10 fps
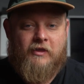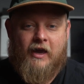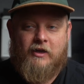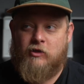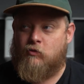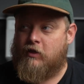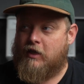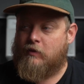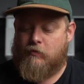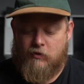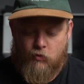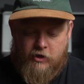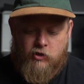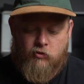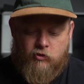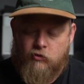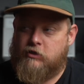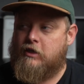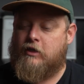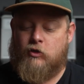that you can be when you're
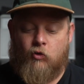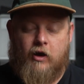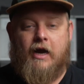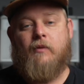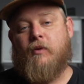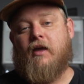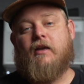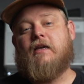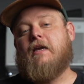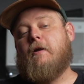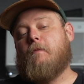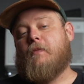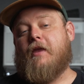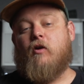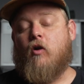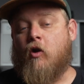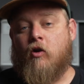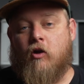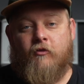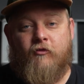using your iPad there
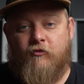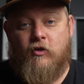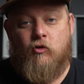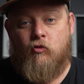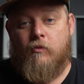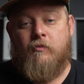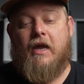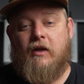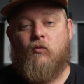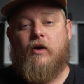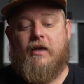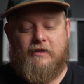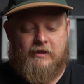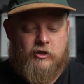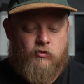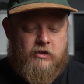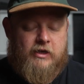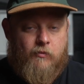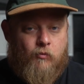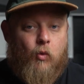are a few main ways that you can
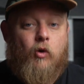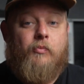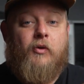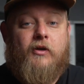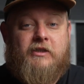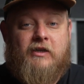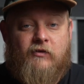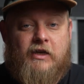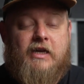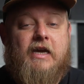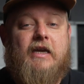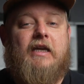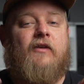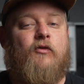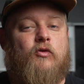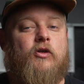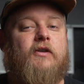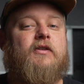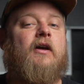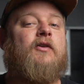get more productivity if you
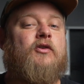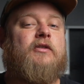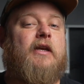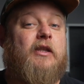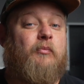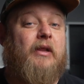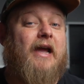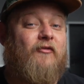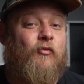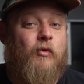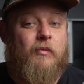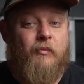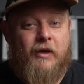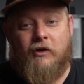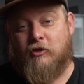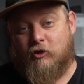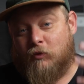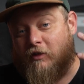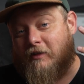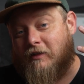just understand the platform better. So we're
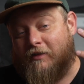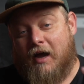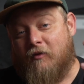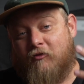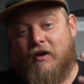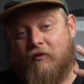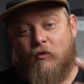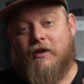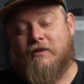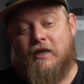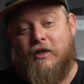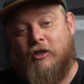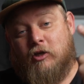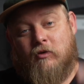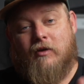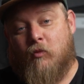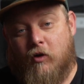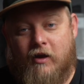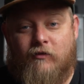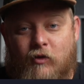gonna look at the top five ways you can get
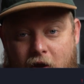more out of your